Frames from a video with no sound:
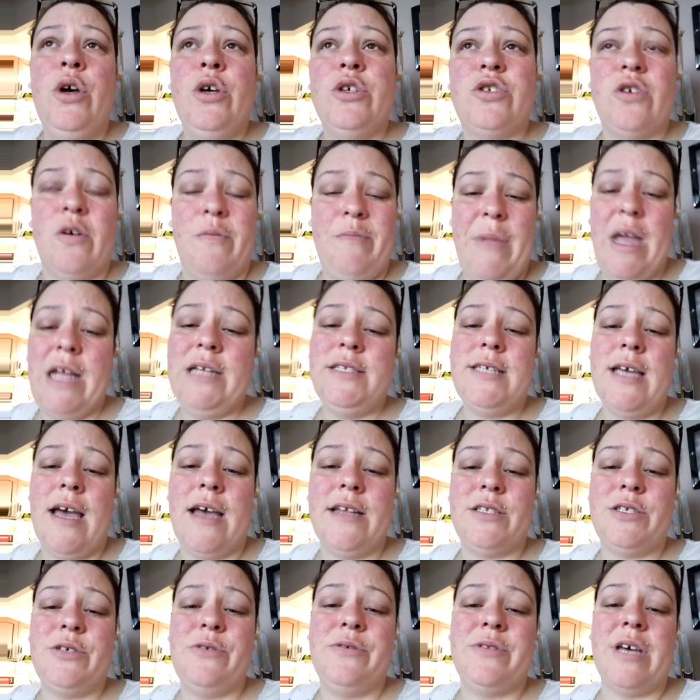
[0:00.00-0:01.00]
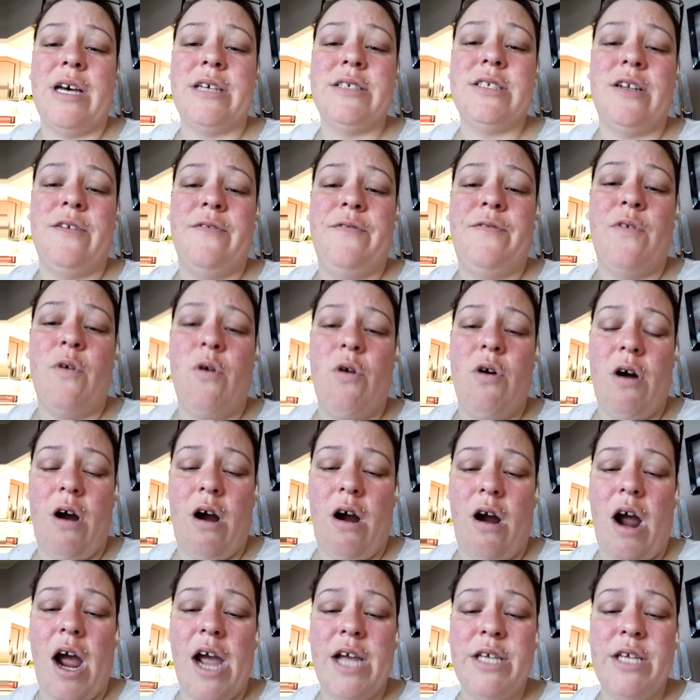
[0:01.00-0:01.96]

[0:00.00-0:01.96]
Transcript: So May 10th, 2004,